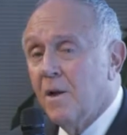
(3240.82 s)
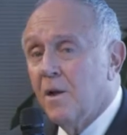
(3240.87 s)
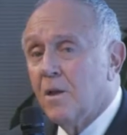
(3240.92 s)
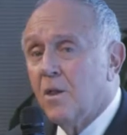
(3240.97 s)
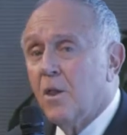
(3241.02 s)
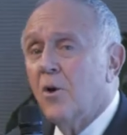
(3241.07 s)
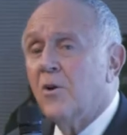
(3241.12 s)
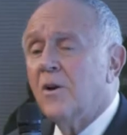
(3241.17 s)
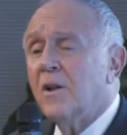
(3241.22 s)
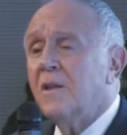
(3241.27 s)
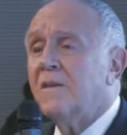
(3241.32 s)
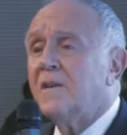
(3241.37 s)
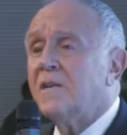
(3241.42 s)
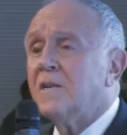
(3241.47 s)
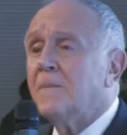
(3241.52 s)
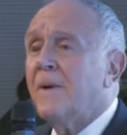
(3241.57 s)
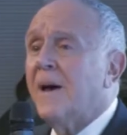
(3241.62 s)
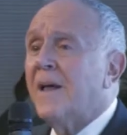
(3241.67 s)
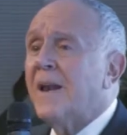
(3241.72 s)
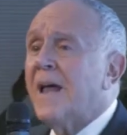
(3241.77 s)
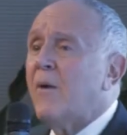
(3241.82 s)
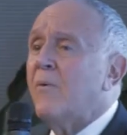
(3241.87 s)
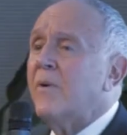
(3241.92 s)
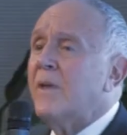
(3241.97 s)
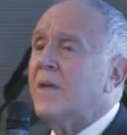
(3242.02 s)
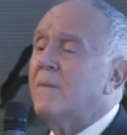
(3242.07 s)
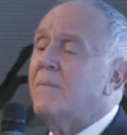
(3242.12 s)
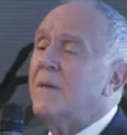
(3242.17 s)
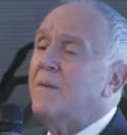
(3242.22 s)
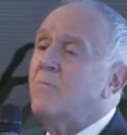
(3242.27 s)
learning this about how we
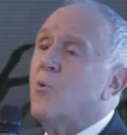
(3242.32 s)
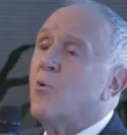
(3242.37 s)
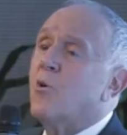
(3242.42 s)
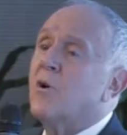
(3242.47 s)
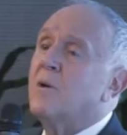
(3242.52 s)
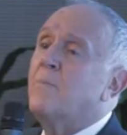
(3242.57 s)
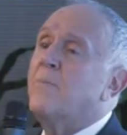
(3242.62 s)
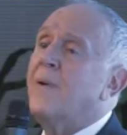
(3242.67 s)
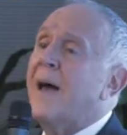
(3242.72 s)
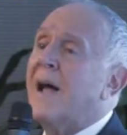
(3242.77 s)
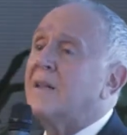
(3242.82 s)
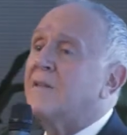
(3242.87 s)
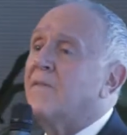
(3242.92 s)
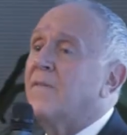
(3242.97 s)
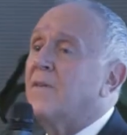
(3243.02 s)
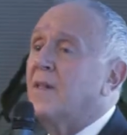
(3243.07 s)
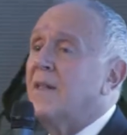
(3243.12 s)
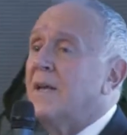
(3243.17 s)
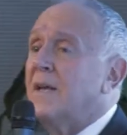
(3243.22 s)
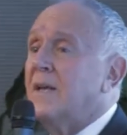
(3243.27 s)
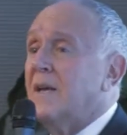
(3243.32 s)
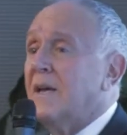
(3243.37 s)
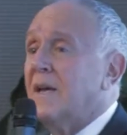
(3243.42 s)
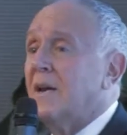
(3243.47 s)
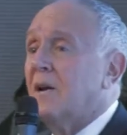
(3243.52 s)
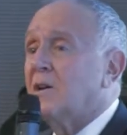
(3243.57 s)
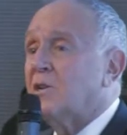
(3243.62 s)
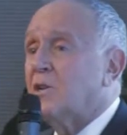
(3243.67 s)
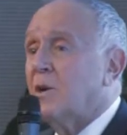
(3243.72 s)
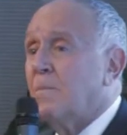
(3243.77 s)
can be more impactful in
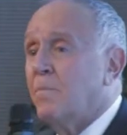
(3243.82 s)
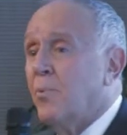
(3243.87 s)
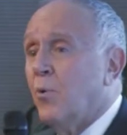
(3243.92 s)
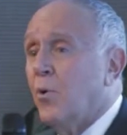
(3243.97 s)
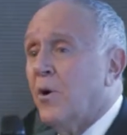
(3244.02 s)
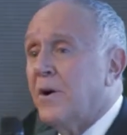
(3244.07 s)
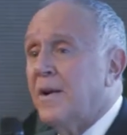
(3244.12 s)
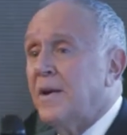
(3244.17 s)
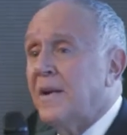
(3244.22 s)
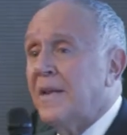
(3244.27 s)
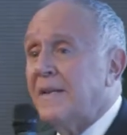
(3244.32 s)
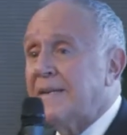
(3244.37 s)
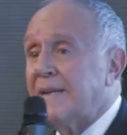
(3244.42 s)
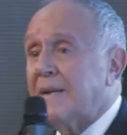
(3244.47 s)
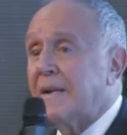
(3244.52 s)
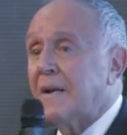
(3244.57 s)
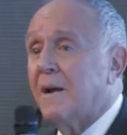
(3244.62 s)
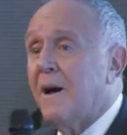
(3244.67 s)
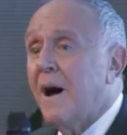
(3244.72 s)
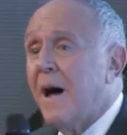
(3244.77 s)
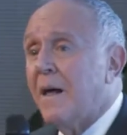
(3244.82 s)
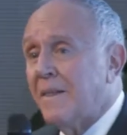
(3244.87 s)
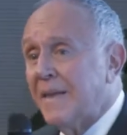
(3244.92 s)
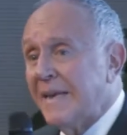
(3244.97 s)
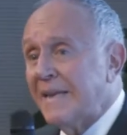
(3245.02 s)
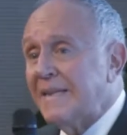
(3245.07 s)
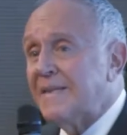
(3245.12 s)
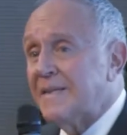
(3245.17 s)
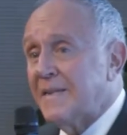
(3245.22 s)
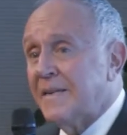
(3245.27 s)
our subordinates and
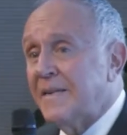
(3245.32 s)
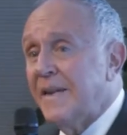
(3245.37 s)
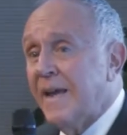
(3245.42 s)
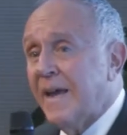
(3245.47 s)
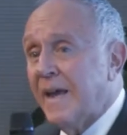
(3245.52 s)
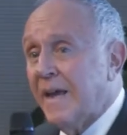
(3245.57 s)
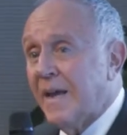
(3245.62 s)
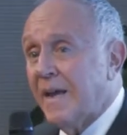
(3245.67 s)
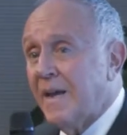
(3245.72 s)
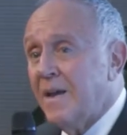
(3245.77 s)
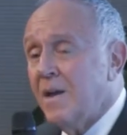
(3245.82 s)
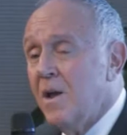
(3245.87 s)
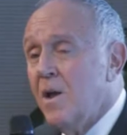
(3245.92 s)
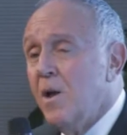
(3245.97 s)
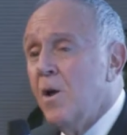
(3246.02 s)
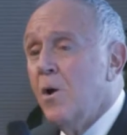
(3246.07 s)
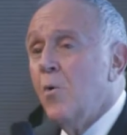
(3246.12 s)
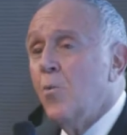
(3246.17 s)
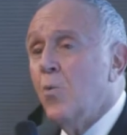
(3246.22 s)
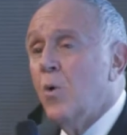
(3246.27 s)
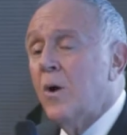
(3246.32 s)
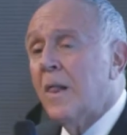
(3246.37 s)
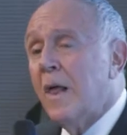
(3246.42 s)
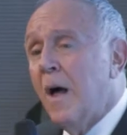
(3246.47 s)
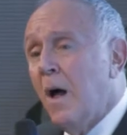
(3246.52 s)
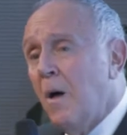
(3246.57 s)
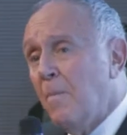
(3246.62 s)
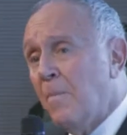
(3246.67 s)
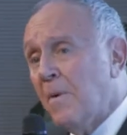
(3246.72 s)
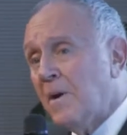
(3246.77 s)
colleagues today will
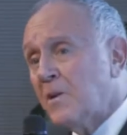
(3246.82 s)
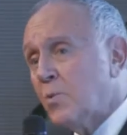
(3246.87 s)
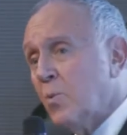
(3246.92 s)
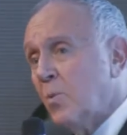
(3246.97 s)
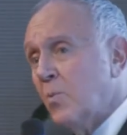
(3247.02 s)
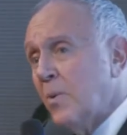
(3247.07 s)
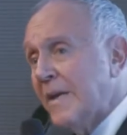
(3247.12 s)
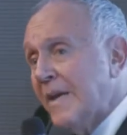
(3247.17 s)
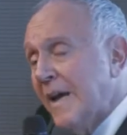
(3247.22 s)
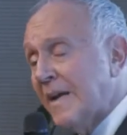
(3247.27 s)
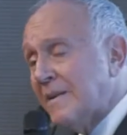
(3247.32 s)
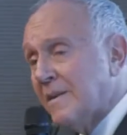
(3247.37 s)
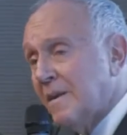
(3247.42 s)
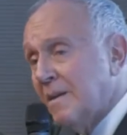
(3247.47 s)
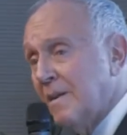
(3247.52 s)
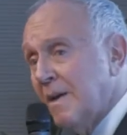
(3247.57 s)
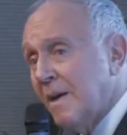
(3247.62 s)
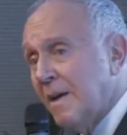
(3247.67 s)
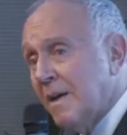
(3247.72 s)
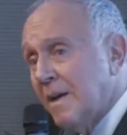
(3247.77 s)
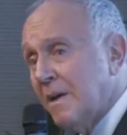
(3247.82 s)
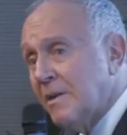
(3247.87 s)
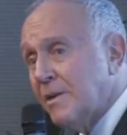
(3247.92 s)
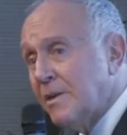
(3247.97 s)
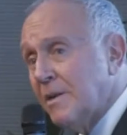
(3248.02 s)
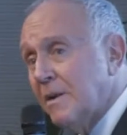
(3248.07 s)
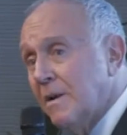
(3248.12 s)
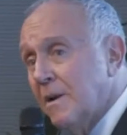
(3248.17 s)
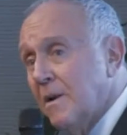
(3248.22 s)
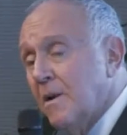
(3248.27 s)
help us when we get to
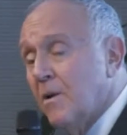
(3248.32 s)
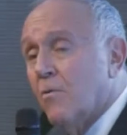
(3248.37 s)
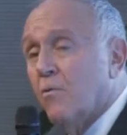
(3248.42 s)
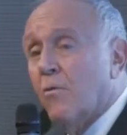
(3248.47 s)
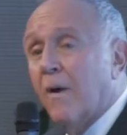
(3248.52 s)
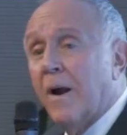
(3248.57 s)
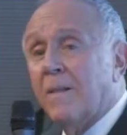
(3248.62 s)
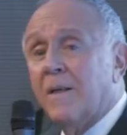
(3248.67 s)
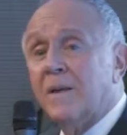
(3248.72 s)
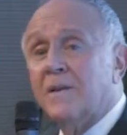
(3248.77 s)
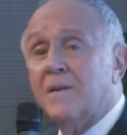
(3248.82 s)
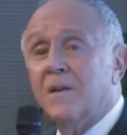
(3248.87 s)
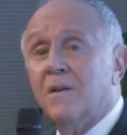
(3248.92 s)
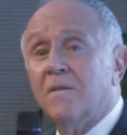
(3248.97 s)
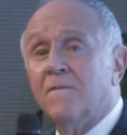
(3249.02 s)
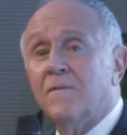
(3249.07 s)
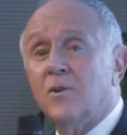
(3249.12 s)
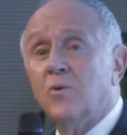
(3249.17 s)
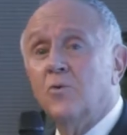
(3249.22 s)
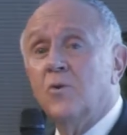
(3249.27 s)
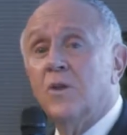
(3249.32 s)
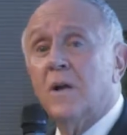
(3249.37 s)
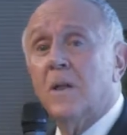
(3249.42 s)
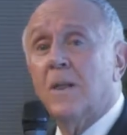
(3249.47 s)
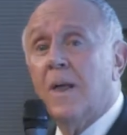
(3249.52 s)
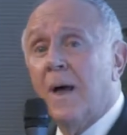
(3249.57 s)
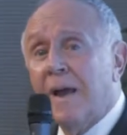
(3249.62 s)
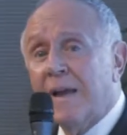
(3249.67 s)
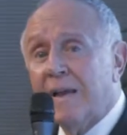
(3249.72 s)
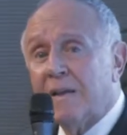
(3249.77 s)
this relative to the
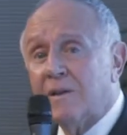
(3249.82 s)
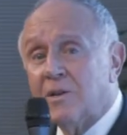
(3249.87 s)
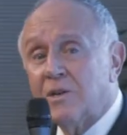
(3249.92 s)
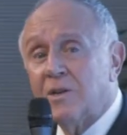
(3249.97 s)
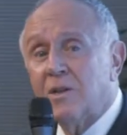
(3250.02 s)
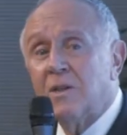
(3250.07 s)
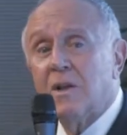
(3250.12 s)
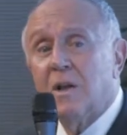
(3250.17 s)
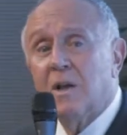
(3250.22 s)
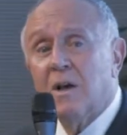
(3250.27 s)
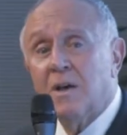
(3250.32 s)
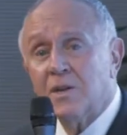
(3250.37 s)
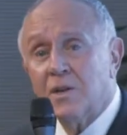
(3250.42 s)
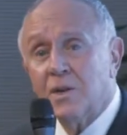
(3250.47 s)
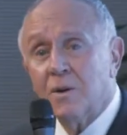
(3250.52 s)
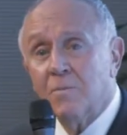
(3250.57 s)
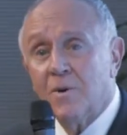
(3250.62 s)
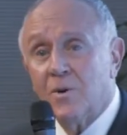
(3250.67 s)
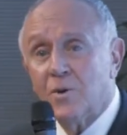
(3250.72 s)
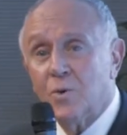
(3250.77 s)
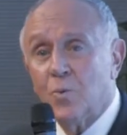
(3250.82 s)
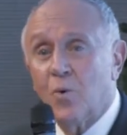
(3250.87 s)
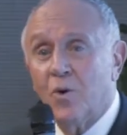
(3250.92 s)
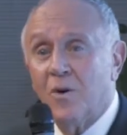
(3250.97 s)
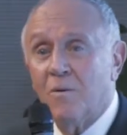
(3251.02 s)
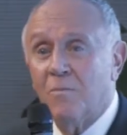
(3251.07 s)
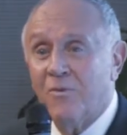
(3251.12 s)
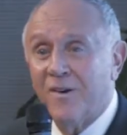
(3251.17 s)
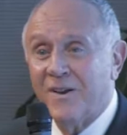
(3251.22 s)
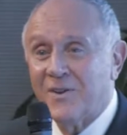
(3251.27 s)
clients, to the customers
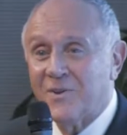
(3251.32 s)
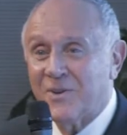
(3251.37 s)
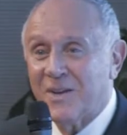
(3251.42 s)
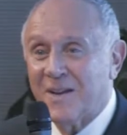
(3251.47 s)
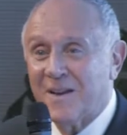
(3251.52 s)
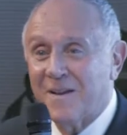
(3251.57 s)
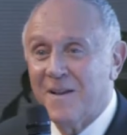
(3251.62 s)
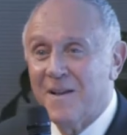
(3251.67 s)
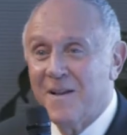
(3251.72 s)
we're embracing.